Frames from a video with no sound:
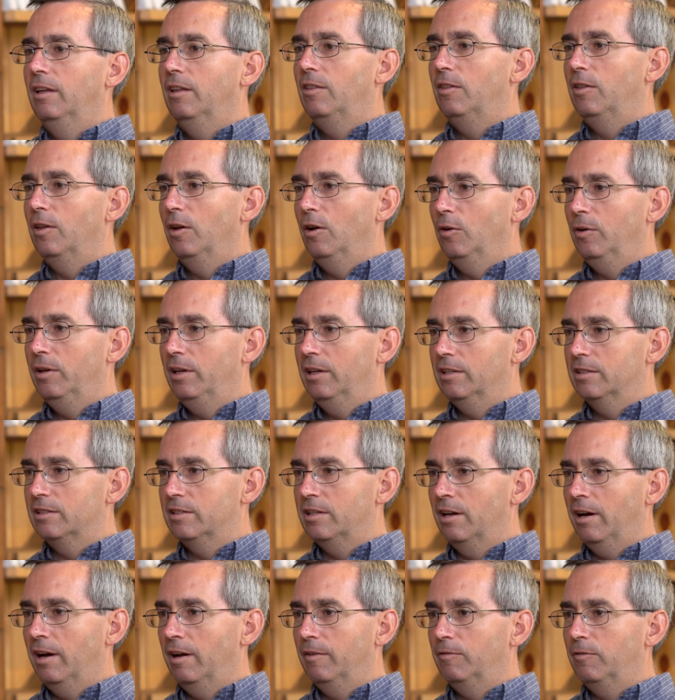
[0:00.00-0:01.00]
though he is
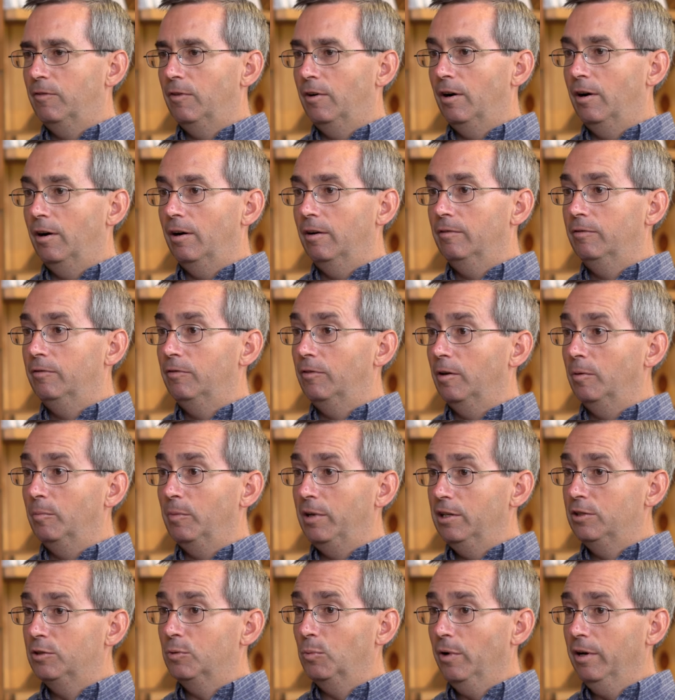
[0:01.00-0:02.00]
not far from
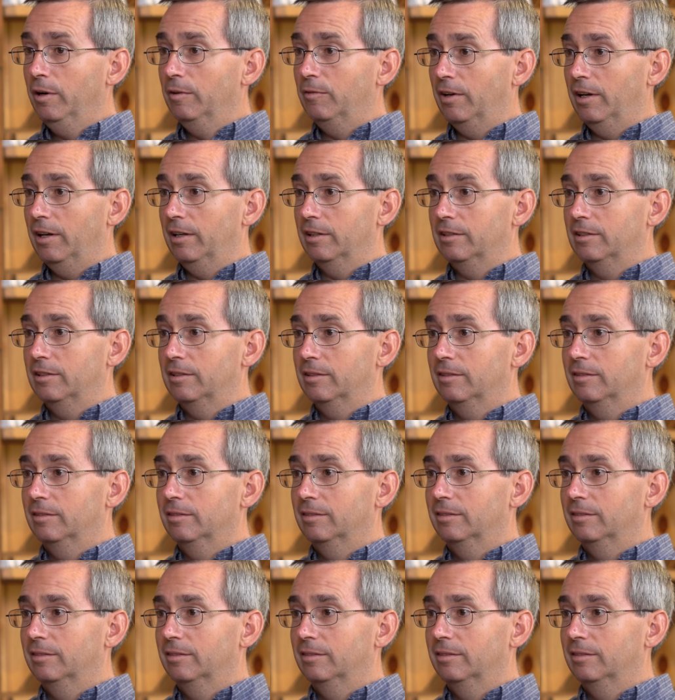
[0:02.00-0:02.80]
each one of us.